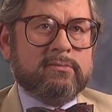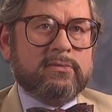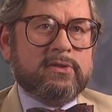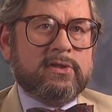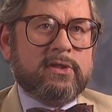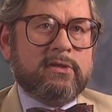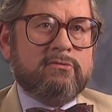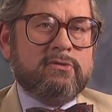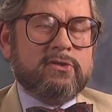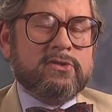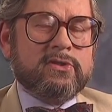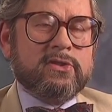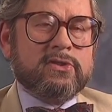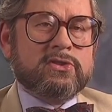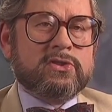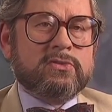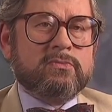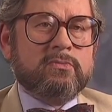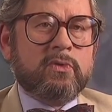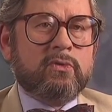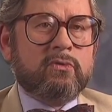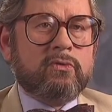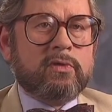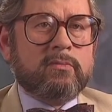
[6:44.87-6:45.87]
There is a
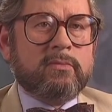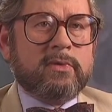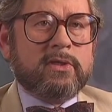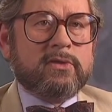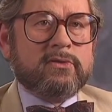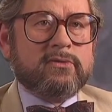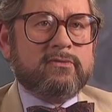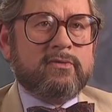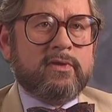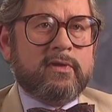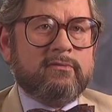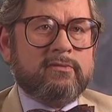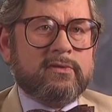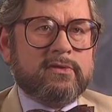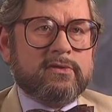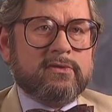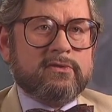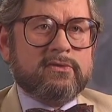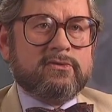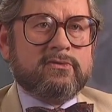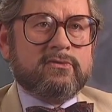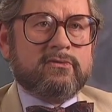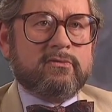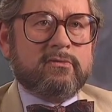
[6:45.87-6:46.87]
small amount of
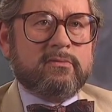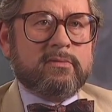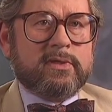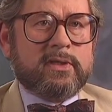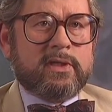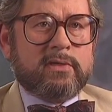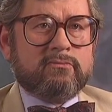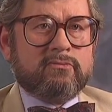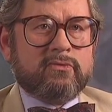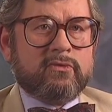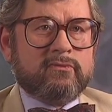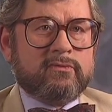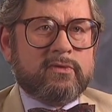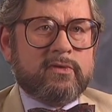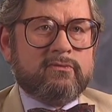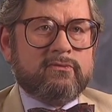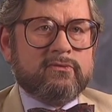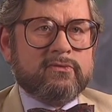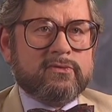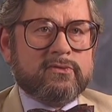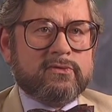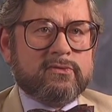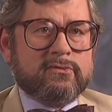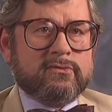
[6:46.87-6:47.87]
evidence from a number of
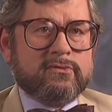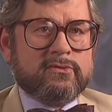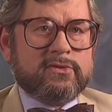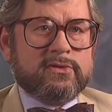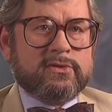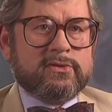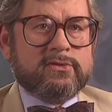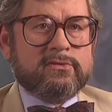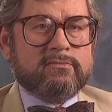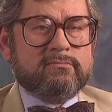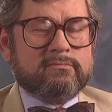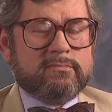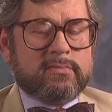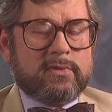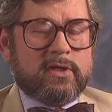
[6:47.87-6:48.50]
different sources.